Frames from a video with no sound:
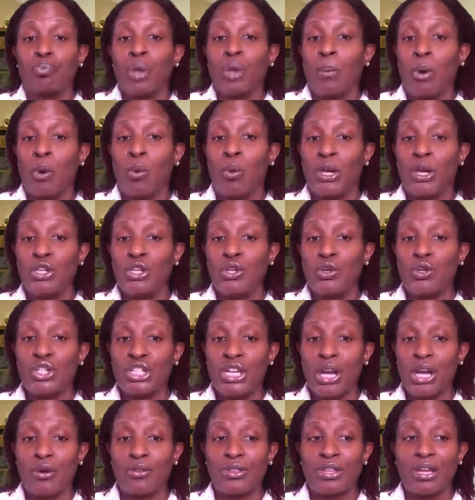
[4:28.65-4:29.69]
But when you
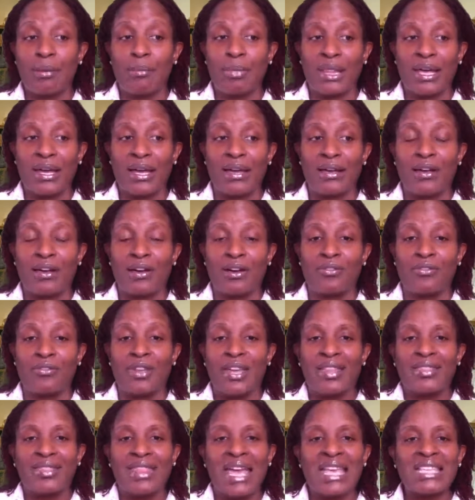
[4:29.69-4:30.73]
show them love,
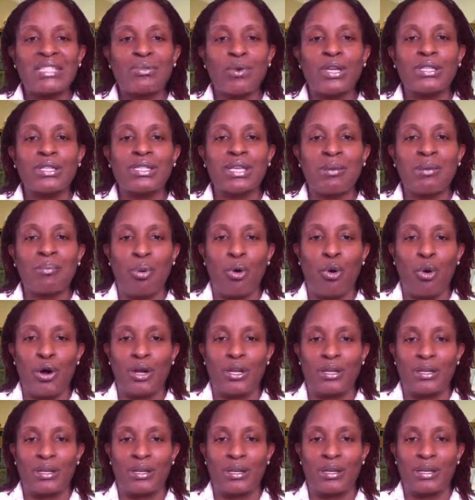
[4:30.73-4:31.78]
that's what's
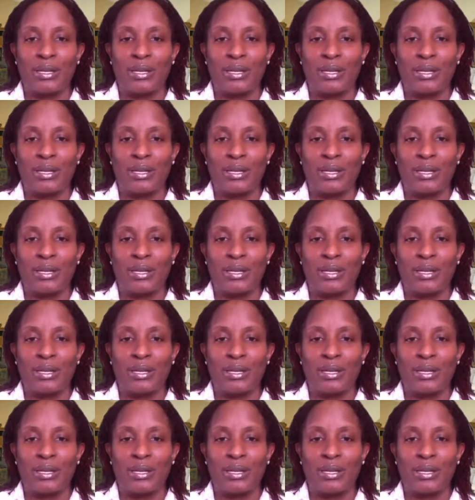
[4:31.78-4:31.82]
important.